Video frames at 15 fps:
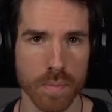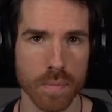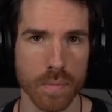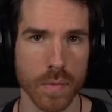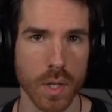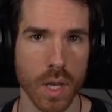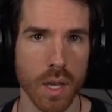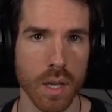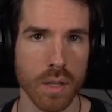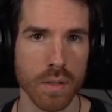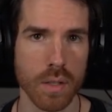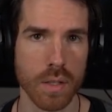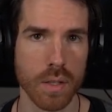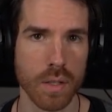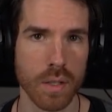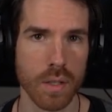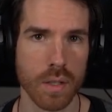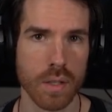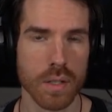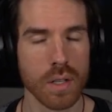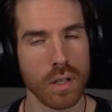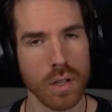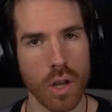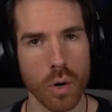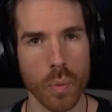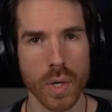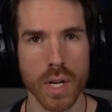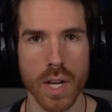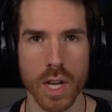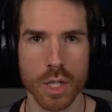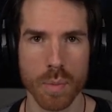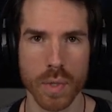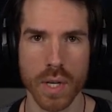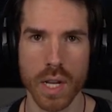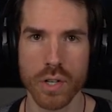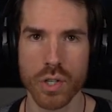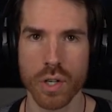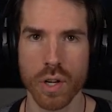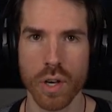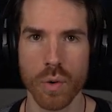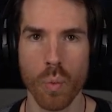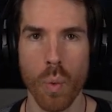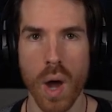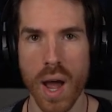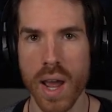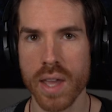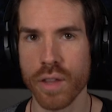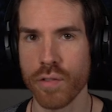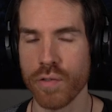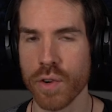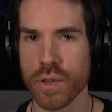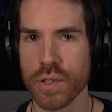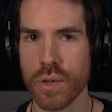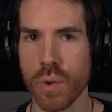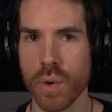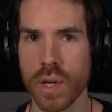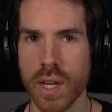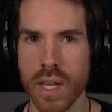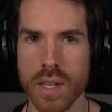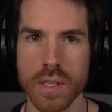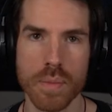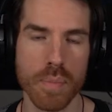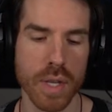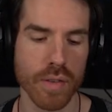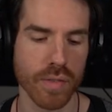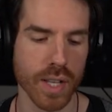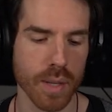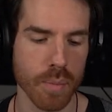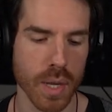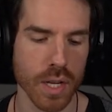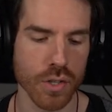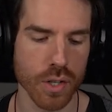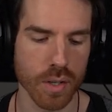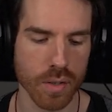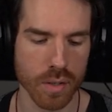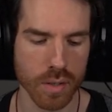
Okay. Long-winded explanation on why the first chord is B flat major.